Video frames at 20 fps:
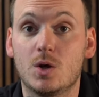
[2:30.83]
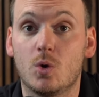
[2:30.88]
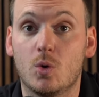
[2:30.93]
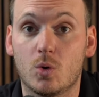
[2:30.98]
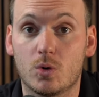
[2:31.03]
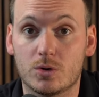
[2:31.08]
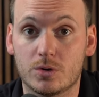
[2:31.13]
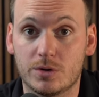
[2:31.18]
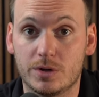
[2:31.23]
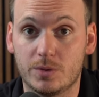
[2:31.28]

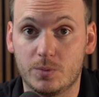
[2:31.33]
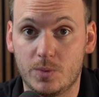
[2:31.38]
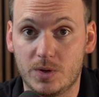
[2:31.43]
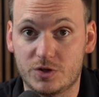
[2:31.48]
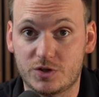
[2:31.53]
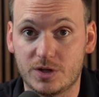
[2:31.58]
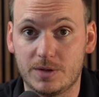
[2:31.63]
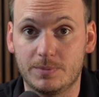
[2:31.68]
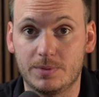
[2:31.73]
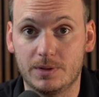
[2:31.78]
order in
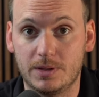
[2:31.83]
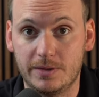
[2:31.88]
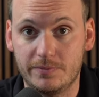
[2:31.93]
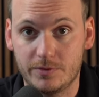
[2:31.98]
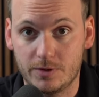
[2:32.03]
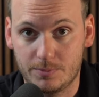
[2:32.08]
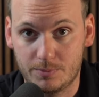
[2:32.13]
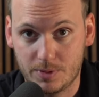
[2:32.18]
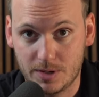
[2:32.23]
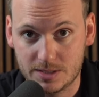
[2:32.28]
which I believe
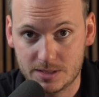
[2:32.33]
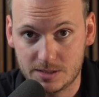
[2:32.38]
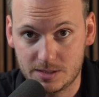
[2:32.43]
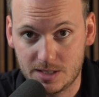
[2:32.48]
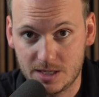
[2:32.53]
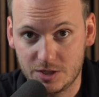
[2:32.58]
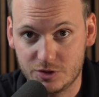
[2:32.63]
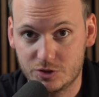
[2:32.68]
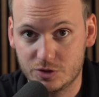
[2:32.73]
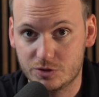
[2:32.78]
your
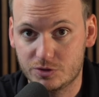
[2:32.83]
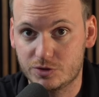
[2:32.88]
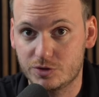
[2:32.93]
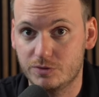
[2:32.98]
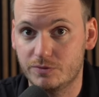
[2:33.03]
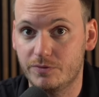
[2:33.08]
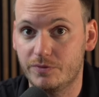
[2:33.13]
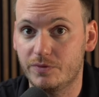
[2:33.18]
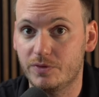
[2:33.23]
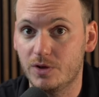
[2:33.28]
presentation
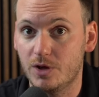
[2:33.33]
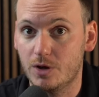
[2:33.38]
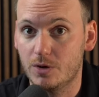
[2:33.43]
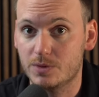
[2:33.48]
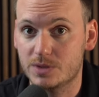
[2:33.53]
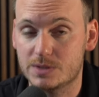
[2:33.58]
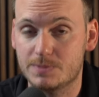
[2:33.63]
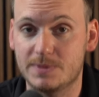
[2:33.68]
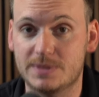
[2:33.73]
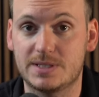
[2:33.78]
should flow,
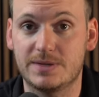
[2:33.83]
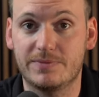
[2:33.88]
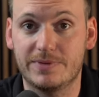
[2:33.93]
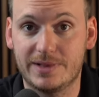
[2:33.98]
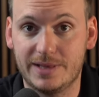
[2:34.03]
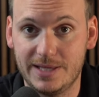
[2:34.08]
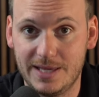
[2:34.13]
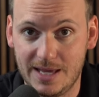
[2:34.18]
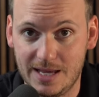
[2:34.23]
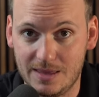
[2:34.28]

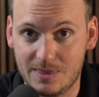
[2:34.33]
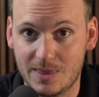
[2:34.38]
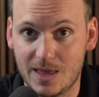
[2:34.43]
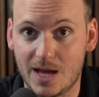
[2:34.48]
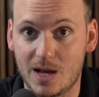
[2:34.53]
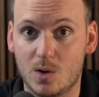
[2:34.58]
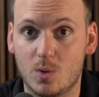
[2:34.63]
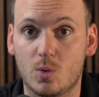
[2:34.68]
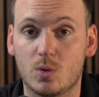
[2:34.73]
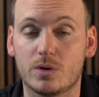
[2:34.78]
specifically in
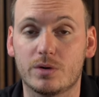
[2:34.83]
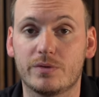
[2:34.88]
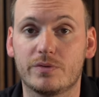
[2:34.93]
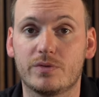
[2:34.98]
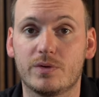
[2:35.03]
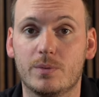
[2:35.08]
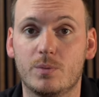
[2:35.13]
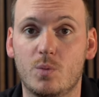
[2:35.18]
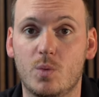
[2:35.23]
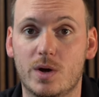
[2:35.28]
that order
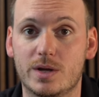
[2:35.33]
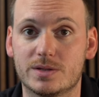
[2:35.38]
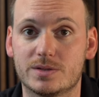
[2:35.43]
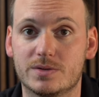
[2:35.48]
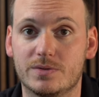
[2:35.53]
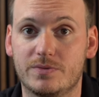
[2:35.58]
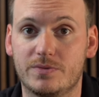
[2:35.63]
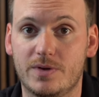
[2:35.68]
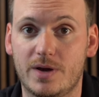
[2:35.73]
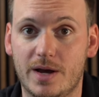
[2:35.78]
from one
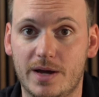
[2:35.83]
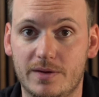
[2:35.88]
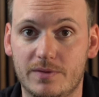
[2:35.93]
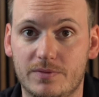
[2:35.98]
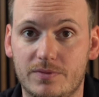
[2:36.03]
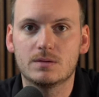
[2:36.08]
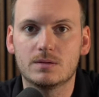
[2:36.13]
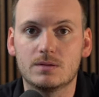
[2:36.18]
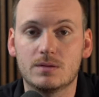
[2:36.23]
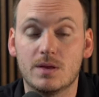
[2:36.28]
to five.
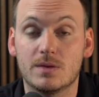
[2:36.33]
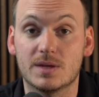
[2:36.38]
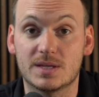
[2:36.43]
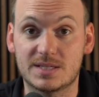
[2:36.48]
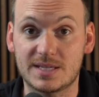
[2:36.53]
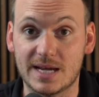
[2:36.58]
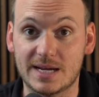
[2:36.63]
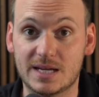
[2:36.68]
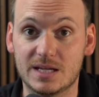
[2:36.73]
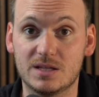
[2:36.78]
Now, the
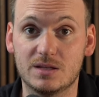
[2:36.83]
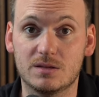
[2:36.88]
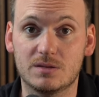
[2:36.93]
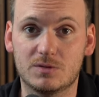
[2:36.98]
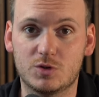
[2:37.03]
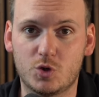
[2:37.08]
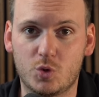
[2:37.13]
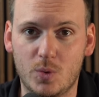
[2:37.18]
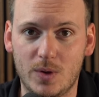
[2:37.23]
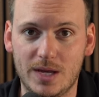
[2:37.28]

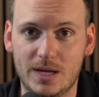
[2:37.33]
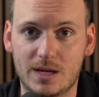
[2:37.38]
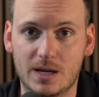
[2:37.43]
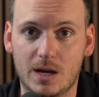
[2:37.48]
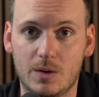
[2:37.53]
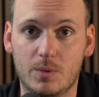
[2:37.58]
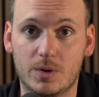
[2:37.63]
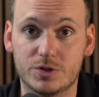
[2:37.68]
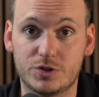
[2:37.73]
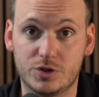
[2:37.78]
second tweak
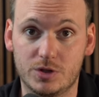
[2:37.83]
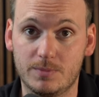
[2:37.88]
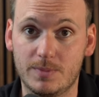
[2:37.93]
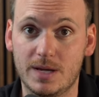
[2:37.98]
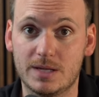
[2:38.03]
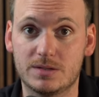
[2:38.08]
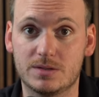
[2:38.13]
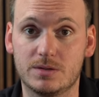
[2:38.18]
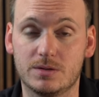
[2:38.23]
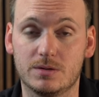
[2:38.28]
I want you to
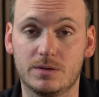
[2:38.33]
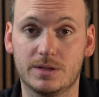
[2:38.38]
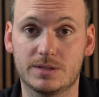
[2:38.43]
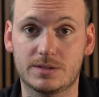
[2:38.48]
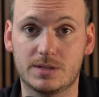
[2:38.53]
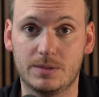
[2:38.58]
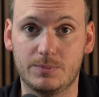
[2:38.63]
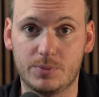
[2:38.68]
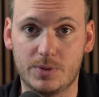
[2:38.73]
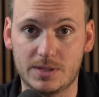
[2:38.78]
make to your
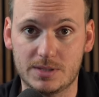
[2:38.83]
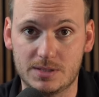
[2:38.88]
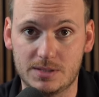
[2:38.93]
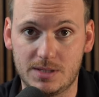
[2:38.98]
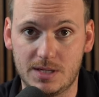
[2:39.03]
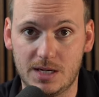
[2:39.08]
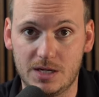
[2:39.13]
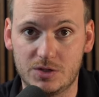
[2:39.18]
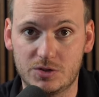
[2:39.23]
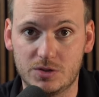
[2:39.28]
listing
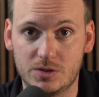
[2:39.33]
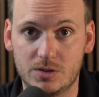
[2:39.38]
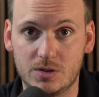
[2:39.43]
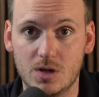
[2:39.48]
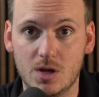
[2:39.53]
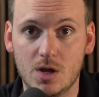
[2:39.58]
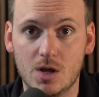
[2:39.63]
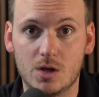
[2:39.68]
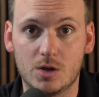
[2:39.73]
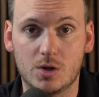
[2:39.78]
presentation
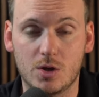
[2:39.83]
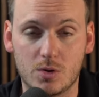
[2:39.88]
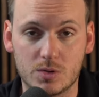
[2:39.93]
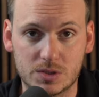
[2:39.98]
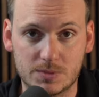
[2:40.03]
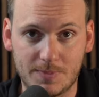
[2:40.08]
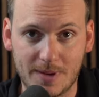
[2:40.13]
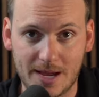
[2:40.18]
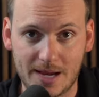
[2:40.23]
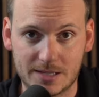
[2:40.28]

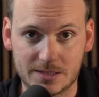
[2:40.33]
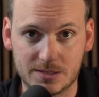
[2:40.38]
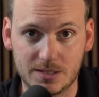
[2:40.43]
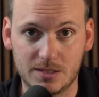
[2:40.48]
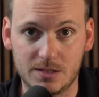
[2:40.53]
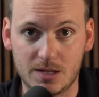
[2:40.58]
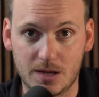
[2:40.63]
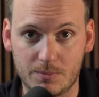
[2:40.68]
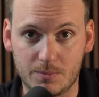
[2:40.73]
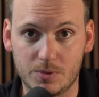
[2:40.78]
goes back to
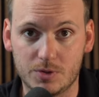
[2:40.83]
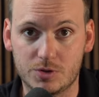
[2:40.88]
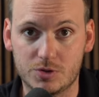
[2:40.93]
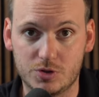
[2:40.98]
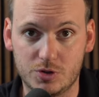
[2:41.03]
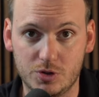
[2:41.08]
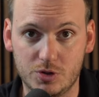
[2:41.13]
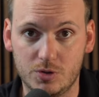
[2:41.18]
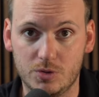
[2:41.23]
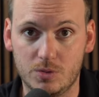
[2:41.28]
number
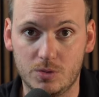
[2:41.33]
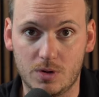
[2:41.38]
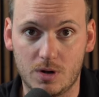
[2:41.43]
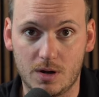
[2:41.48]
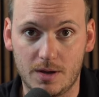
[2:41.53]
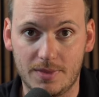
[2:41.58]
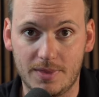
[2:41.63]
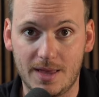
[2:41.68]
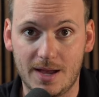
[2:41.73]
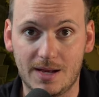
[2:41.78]
two
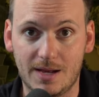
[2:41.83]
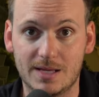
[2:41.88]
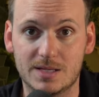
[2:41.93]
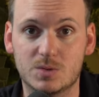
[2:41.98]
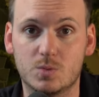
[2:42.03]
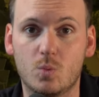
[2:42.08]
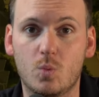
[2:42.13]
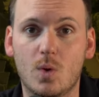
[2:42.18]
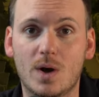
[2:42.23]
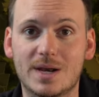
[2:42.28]
on that is
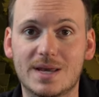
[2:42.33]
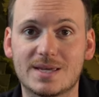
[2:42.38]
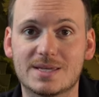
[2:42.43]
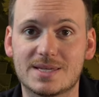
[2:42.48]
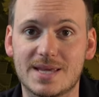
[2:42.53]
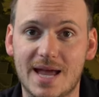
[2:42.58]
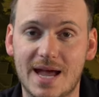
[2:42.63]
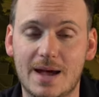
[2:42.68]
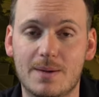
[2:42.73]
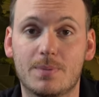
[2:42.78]
what is
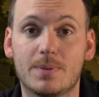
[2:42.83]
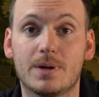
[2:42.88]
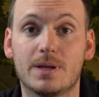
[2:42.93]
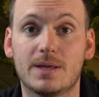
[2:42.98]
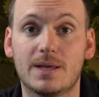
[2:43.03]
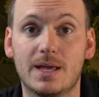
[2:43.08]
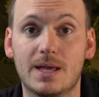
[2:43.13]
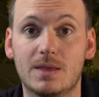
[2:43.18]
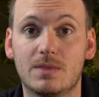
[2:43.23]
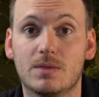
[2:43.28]

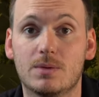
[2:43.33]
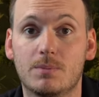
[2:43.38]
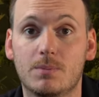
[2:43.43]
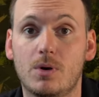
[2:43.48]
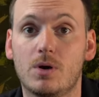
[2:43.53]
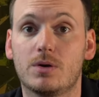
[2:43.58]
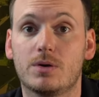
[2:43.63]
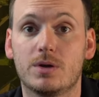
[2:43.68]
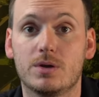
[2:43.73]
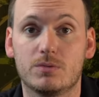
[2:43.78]
happening in the
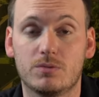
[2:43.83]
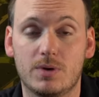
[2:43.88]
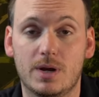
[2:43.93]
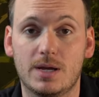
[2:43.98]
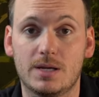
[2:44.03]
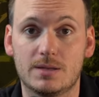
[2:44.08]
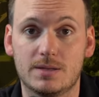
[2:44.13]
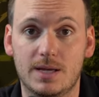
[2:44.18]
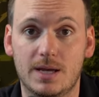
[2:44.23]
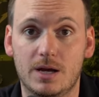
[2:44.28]
market right
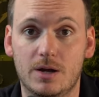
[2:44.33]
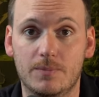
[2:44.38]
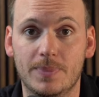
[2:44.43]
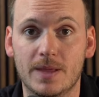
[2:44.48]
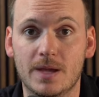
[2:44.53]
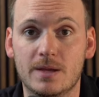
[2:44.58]
now.